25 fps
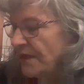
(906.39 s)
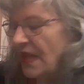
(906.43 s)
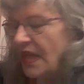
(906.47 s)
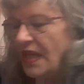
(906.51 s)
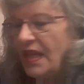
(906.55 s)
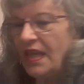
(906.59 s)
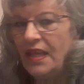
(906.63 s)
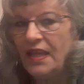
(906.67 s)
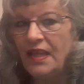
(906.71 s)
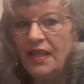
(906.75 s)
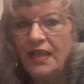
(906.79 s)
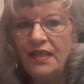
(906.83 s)

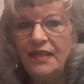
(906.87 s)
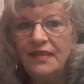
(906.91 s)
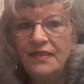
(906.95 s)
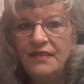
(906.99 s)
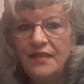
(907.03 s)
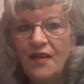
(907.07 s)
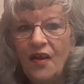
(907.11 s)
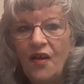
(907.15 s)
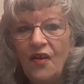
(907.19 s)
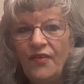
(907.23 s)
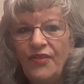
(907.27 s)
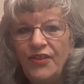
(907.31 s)
and
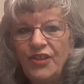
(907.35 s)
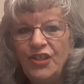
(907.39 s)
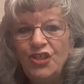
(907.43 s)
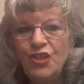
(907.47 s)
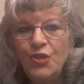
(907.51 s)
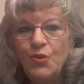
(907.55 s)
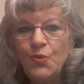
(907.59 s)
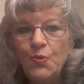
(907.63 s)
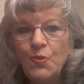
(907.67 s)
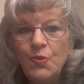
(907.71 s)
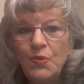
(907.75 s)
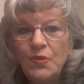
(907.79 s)
all the
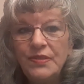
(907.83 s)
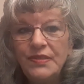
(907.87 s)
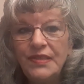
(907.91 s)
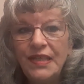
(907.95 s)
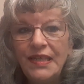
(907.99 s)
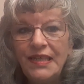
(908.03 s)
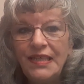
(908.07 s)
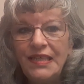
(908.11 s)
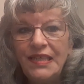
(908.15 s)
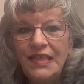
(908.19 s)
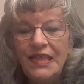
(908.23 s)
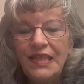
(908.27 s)
tools
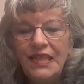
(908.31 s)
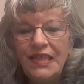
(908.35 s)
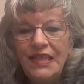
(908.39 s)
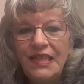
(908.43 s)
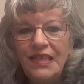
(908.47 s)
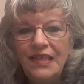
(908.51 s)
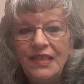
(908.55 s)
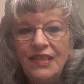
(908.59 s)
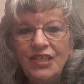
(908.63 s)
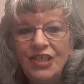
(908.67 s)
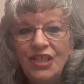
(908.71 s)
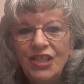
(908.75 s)
I
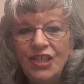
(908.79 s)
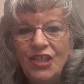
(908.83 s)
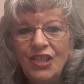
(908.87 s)
needed,